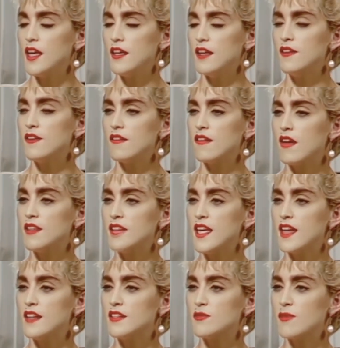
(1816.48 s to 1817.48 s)
I didn't. I
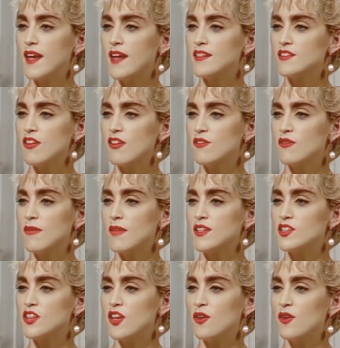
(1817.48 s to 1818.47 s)
danced my ass off in
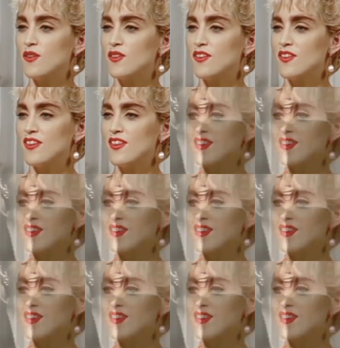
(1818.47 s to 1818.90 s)
my show.